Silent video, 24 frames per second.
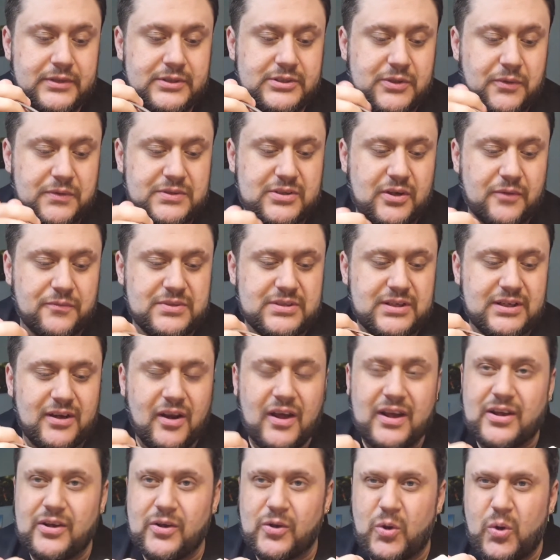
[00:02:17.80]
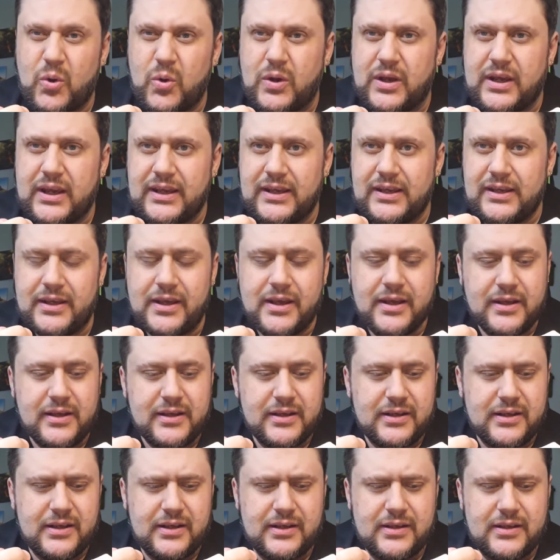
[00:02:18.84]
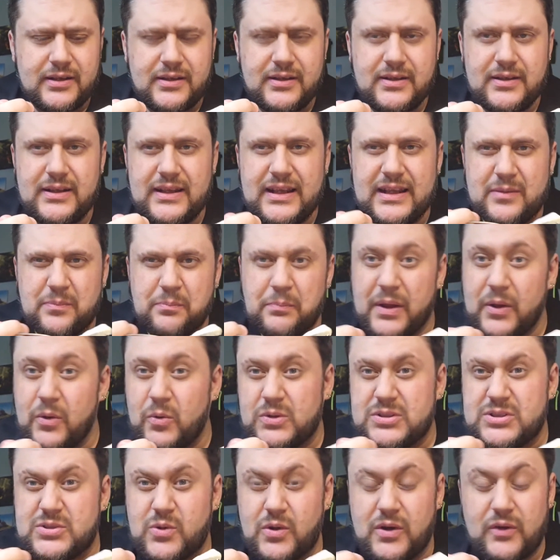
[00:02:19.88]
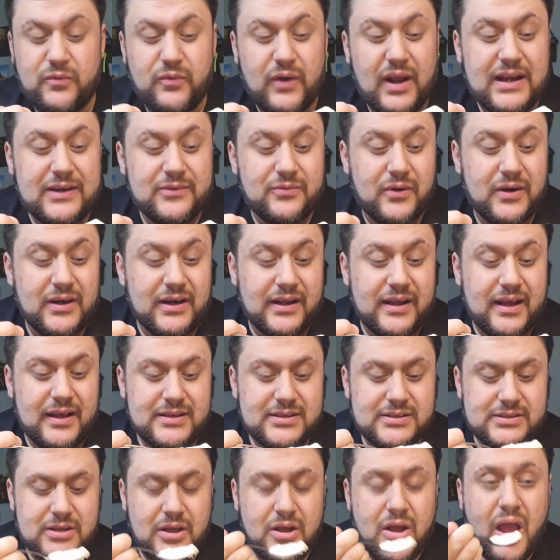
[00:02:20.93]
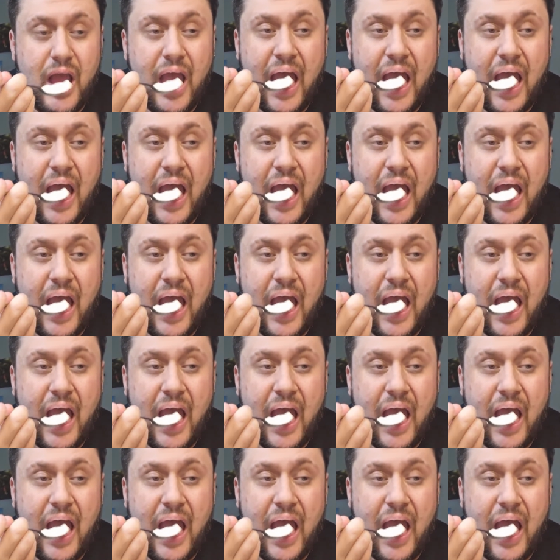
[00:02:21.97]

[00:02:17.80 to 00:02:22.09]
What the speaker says: So it's obviously like a cookie in milk sort of flavour, I guess.